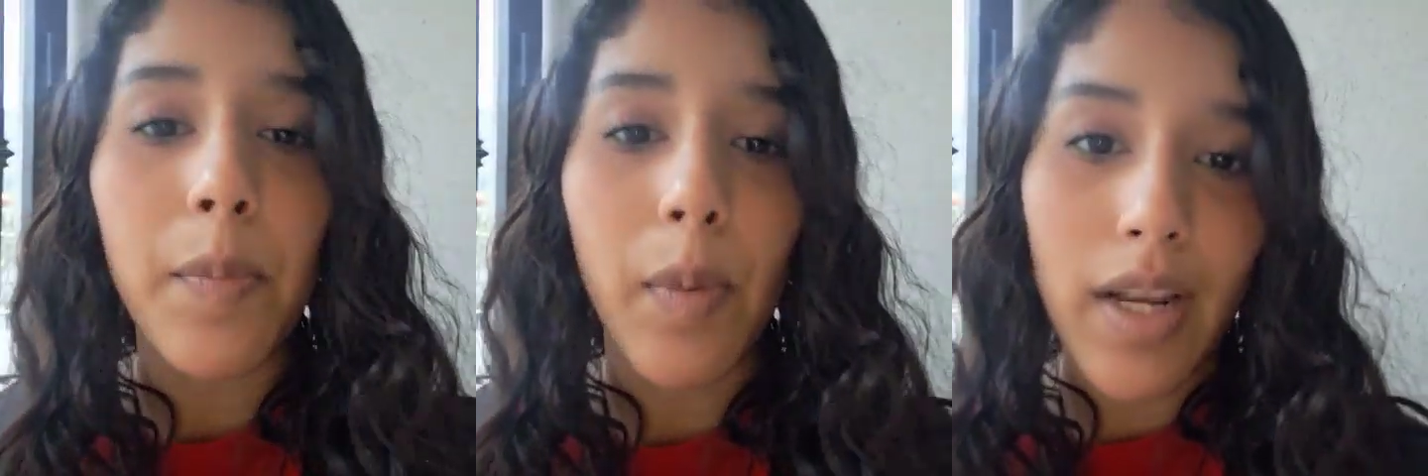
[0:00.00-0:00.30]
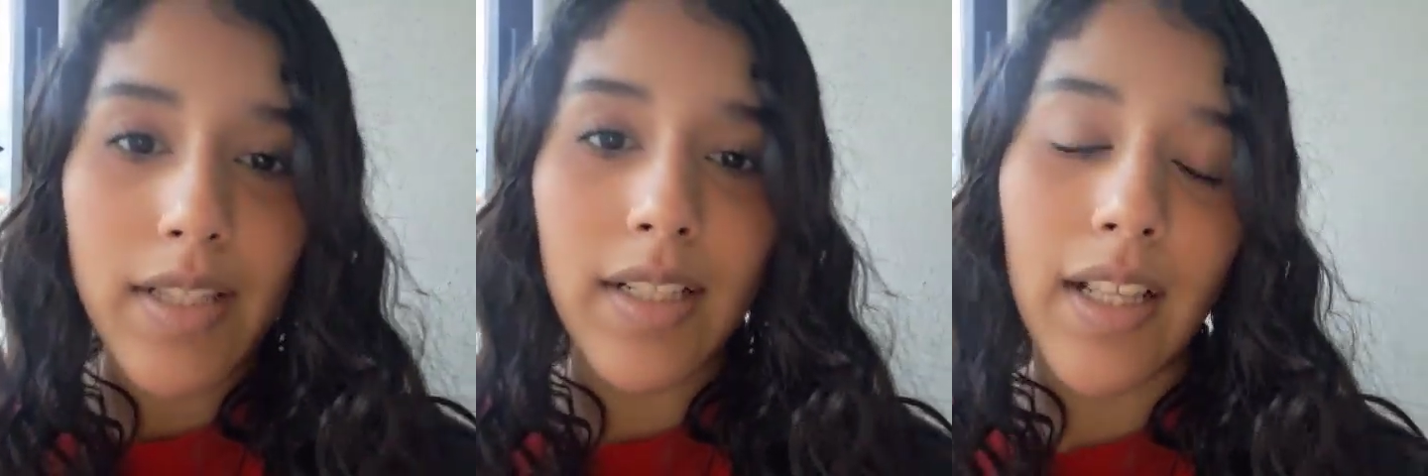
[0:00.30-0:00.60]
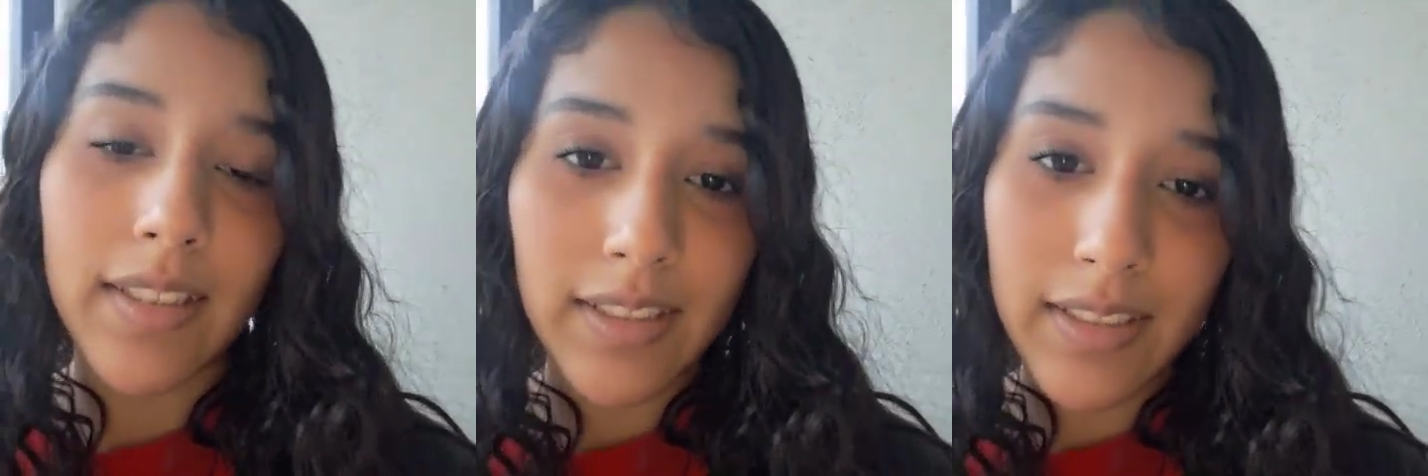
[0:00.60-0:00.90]
price
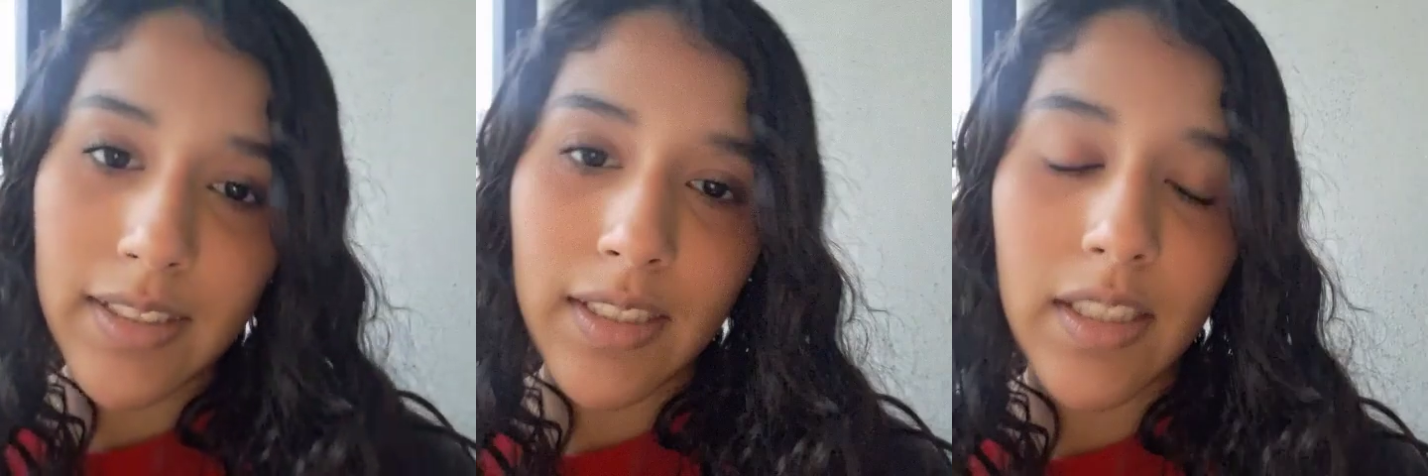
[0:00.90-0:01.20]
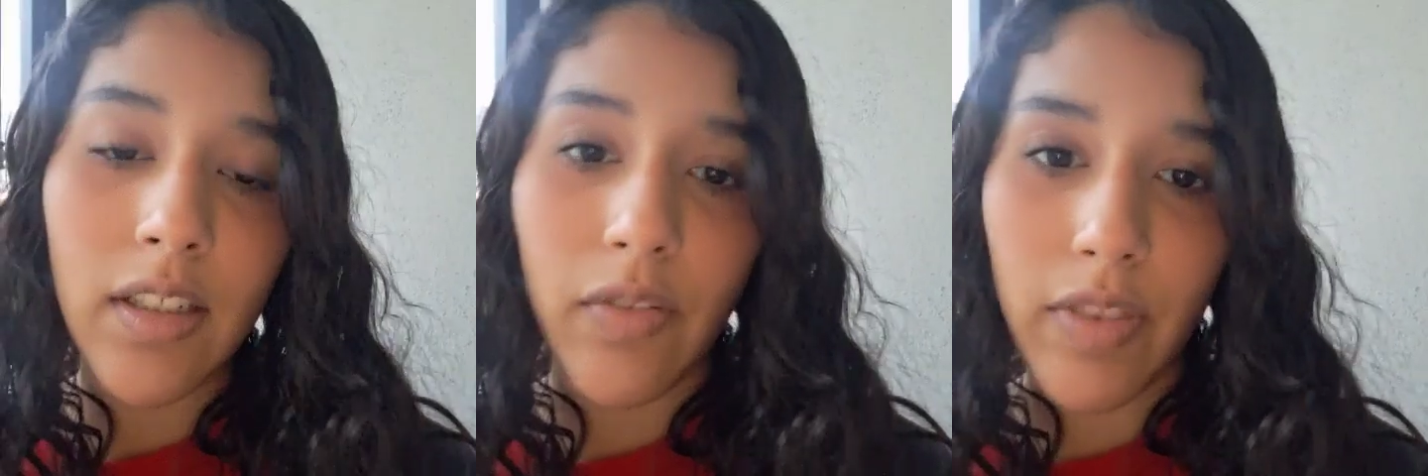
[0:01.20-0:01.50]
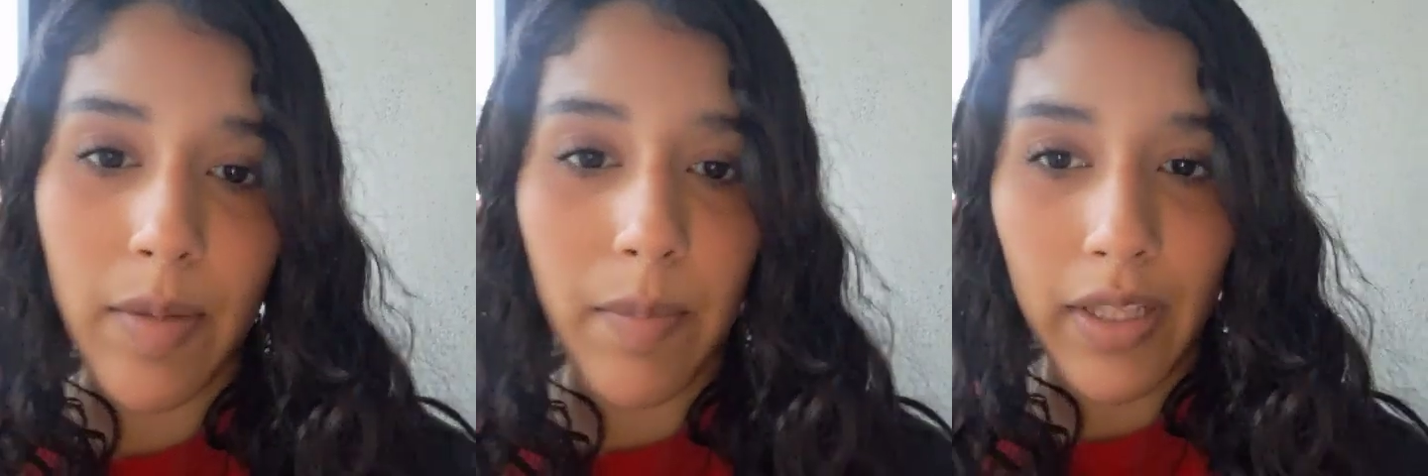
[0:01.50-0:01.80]
elasticity of
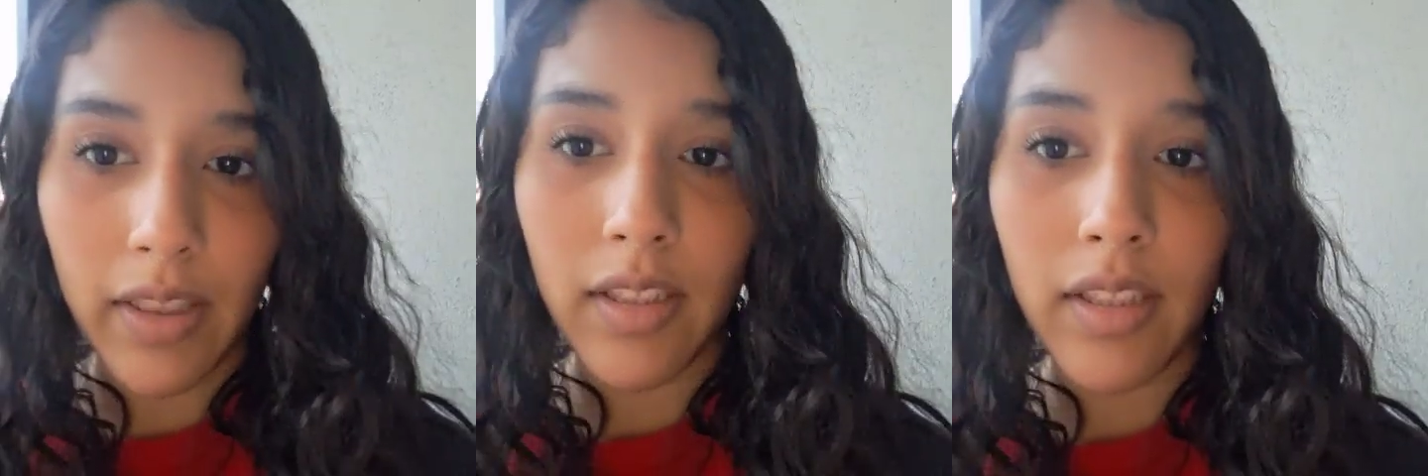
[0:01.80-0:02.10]
demand.